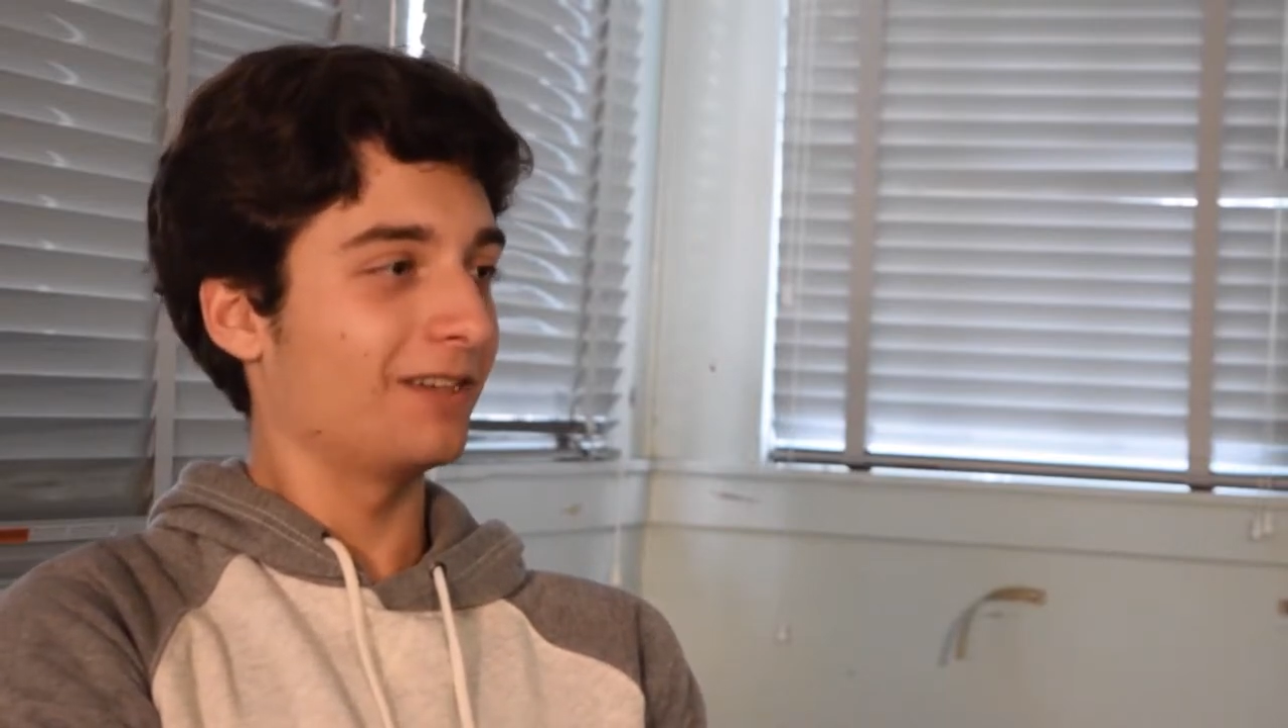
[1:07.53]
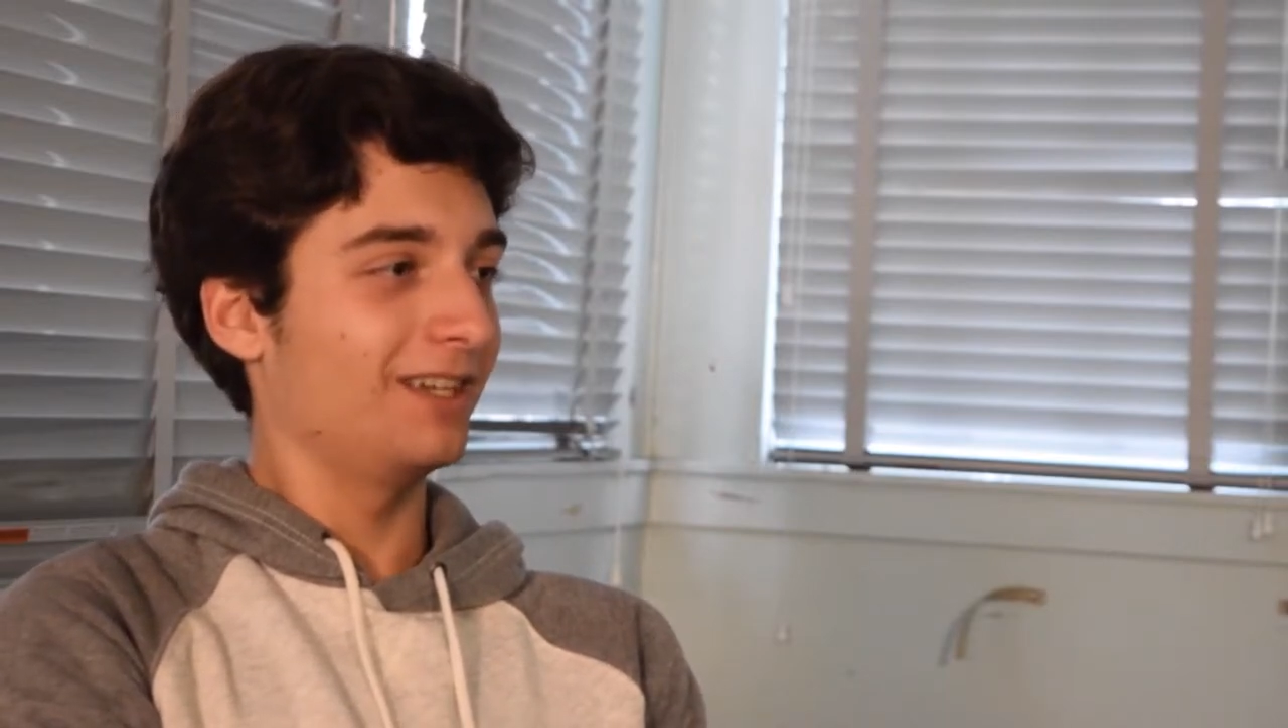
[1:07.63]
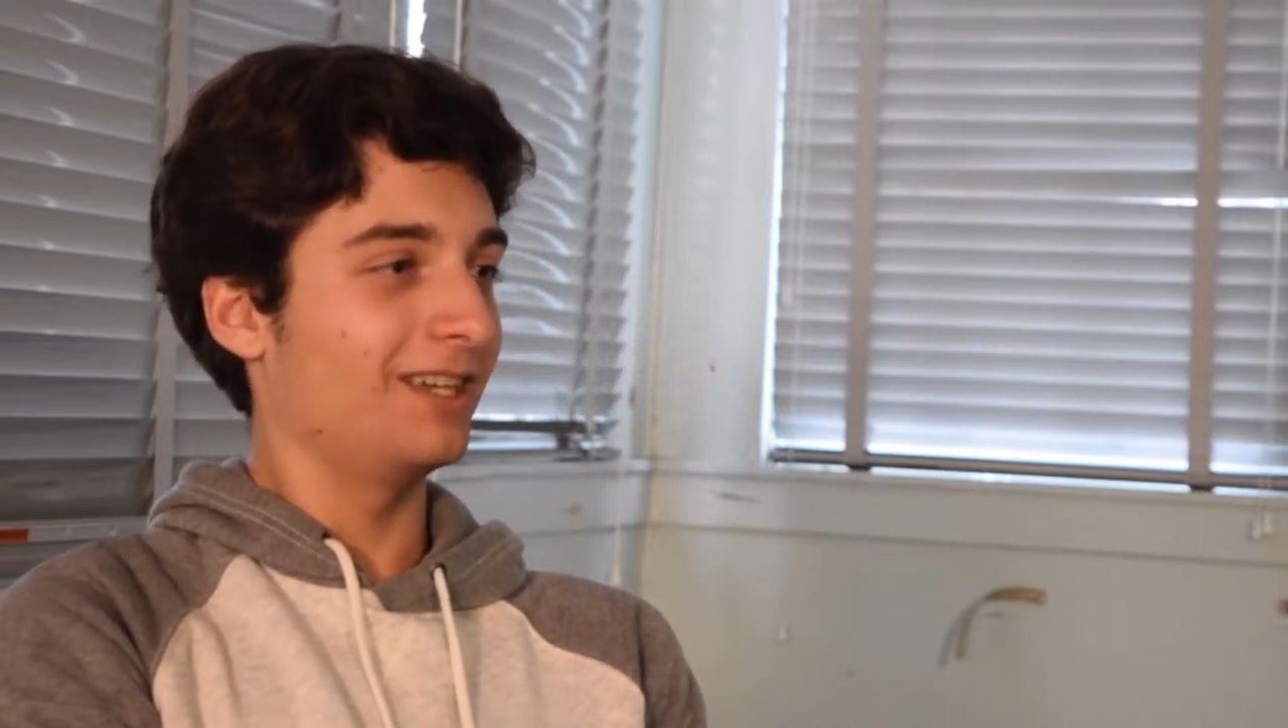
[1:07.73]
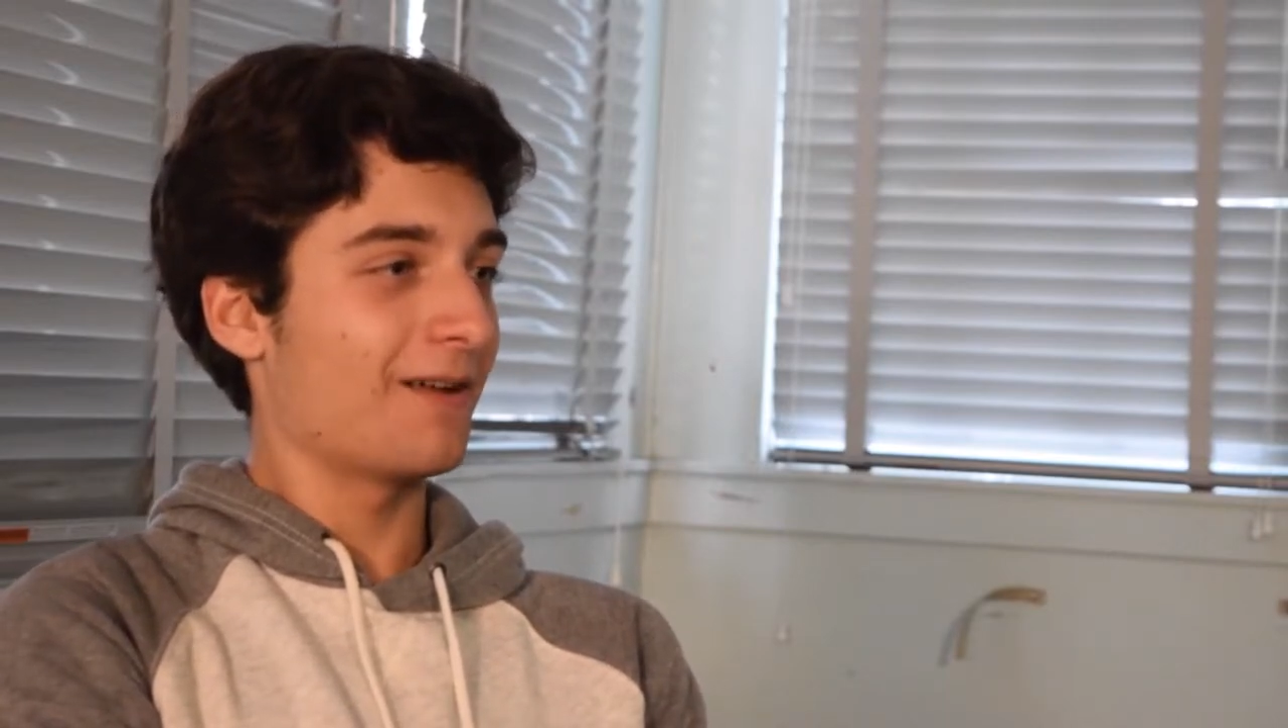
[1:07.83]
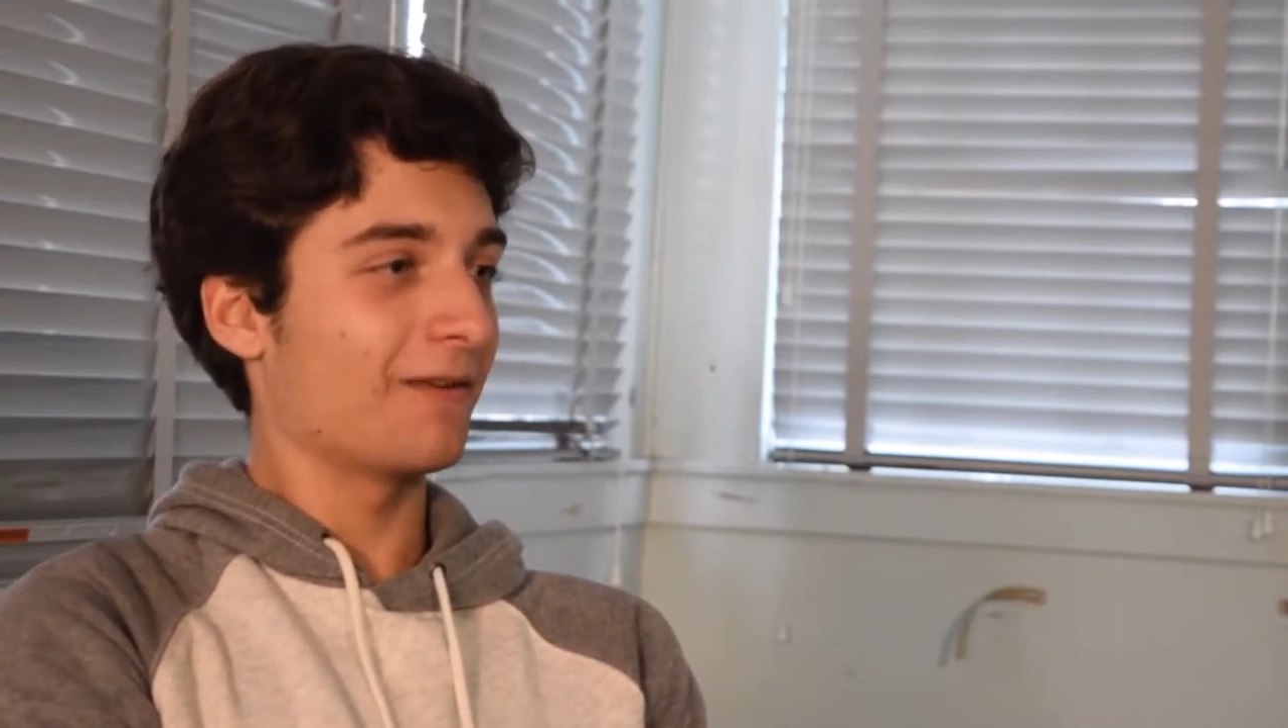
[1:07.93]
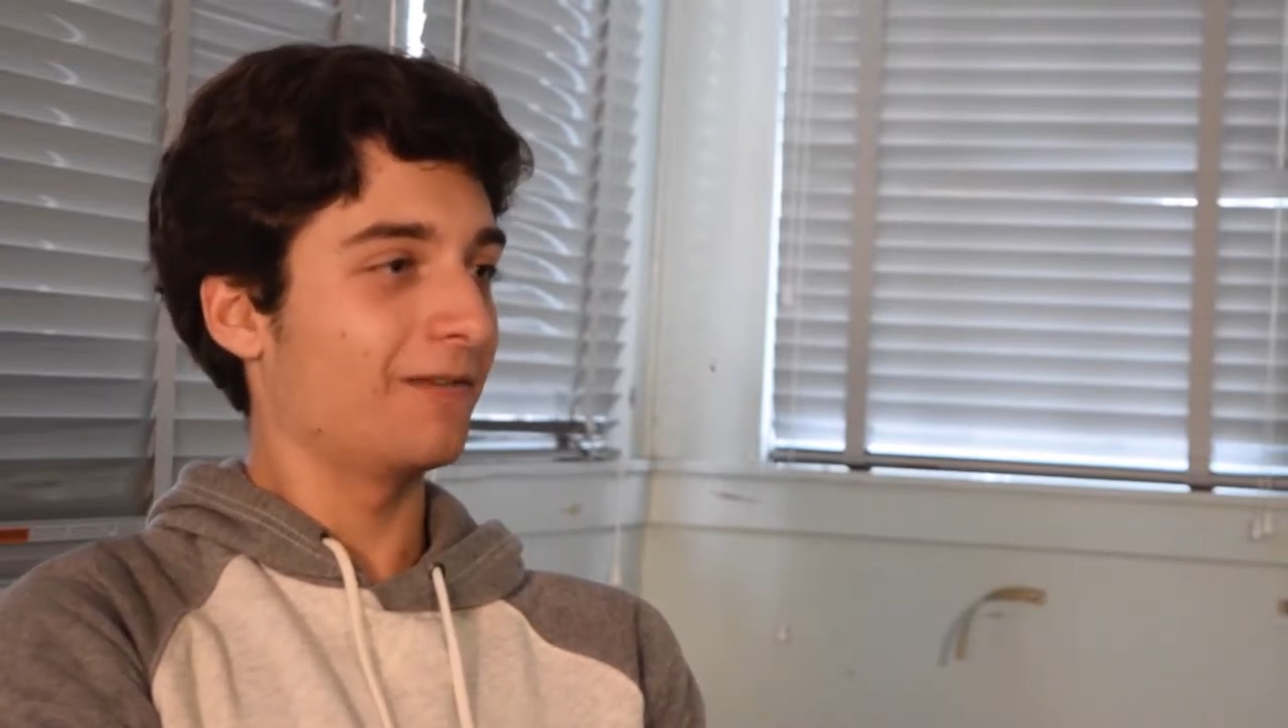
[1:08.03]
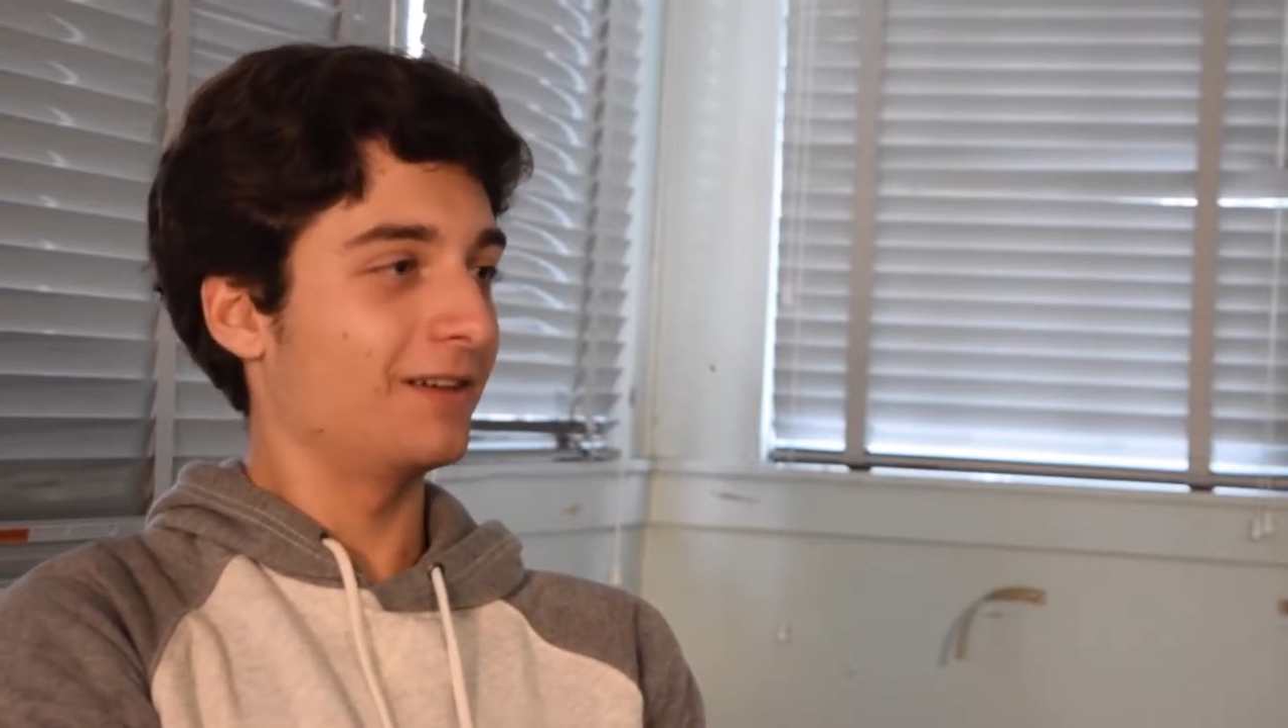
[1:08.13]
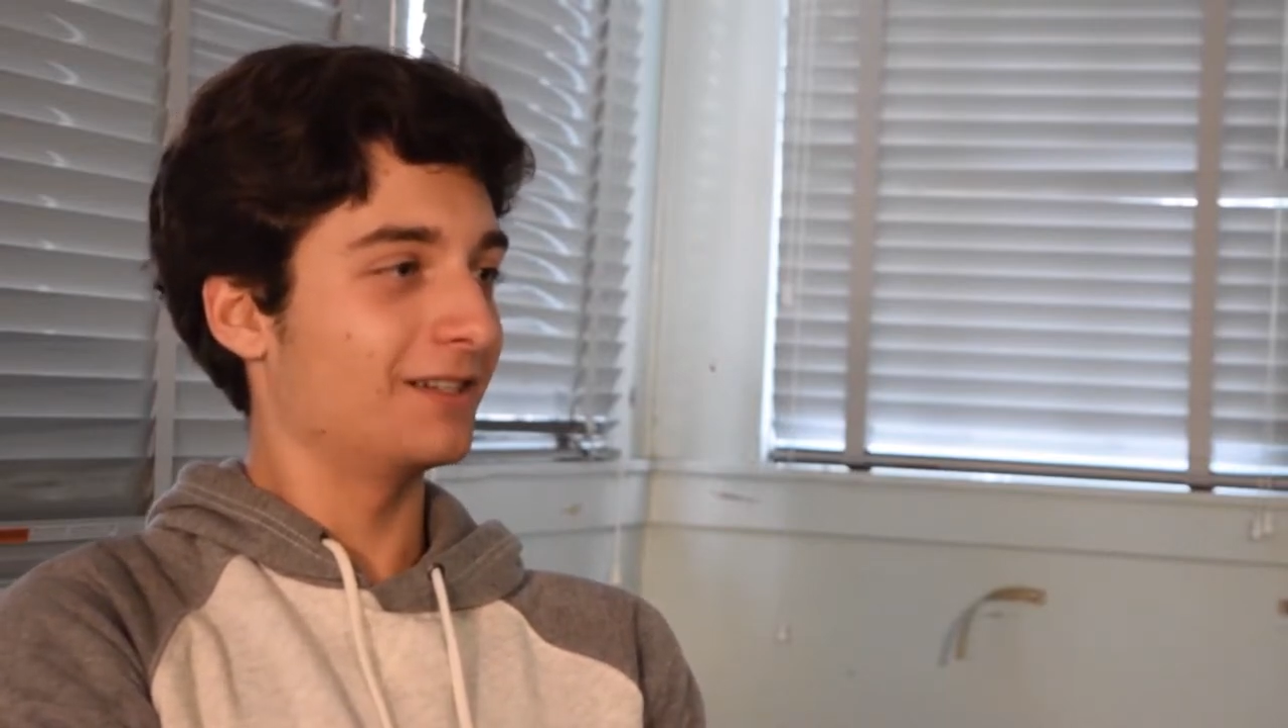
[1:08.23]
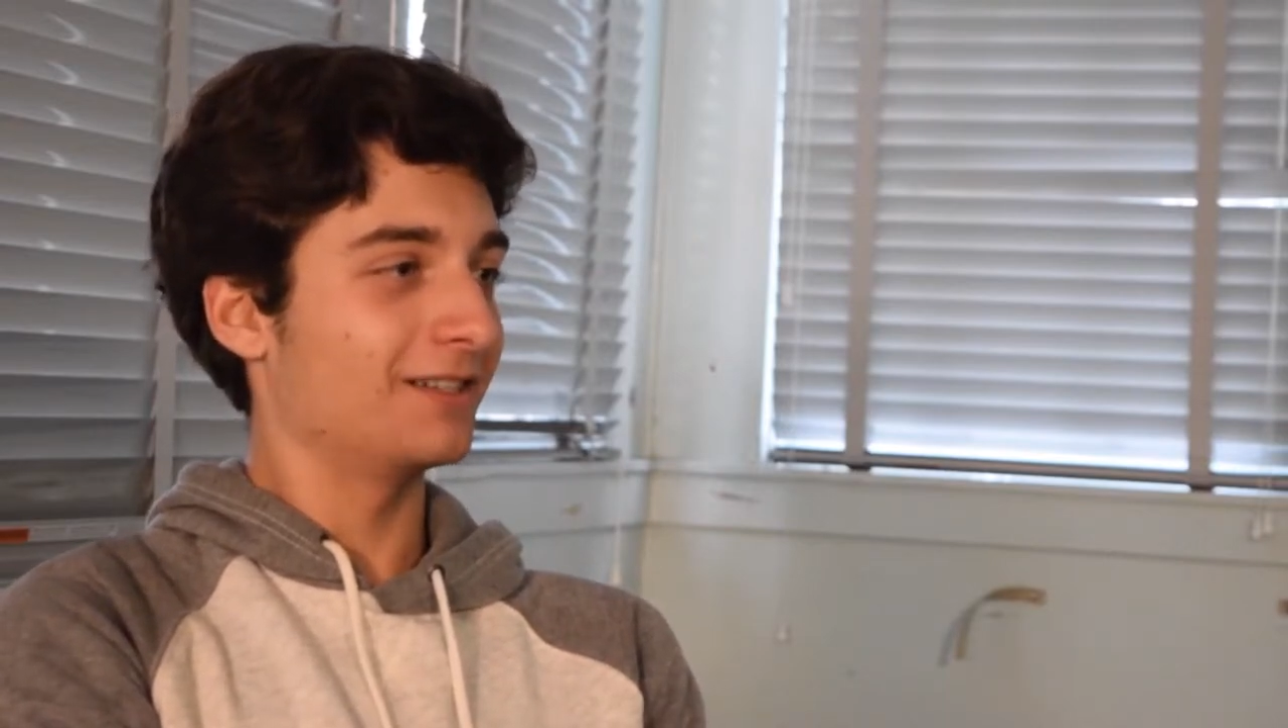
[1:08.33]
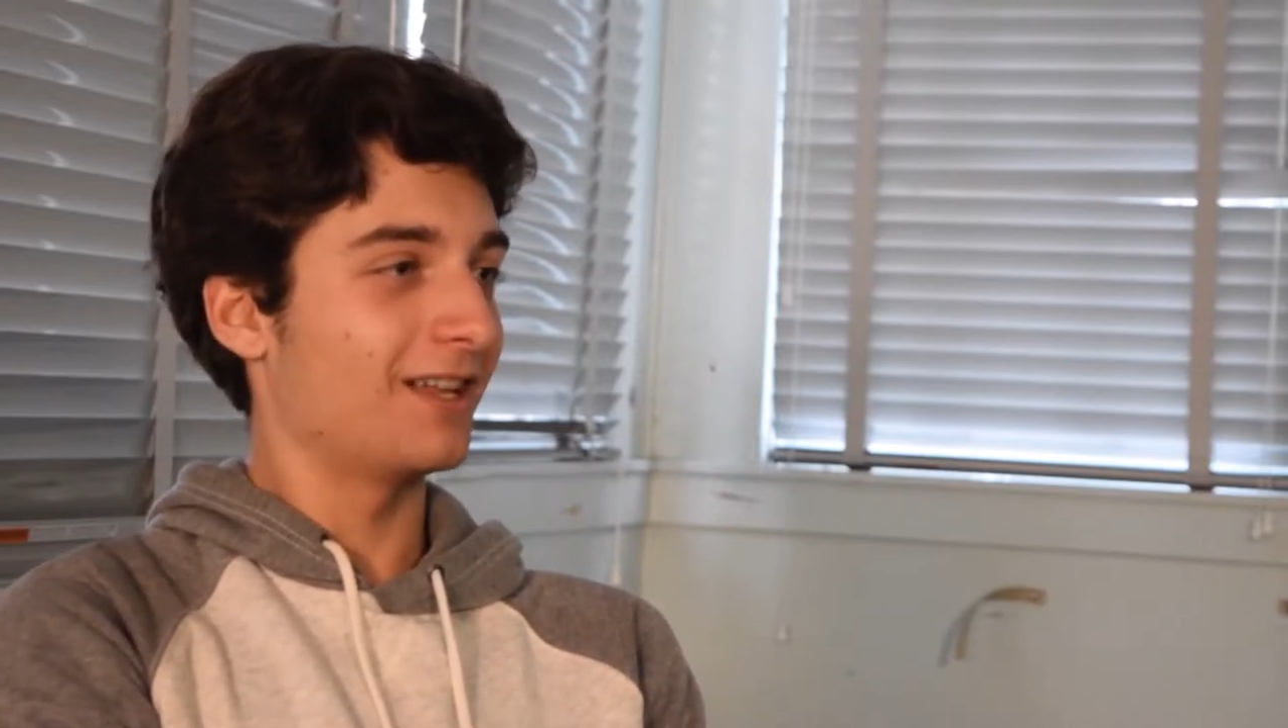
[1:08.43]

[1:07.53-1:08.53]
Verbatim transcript: he never finishes